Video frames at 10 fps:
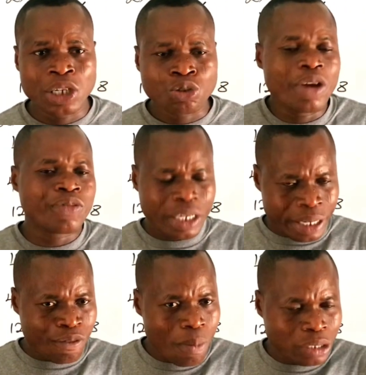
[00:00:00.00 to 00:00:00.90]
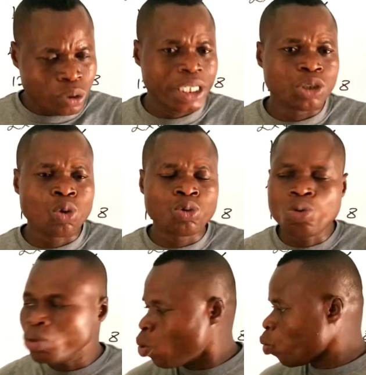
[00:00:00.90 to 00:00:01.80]
So if the format will change, so
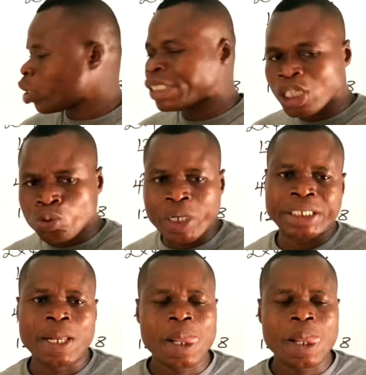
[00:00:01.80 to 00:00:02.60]
you don't worry, just wait.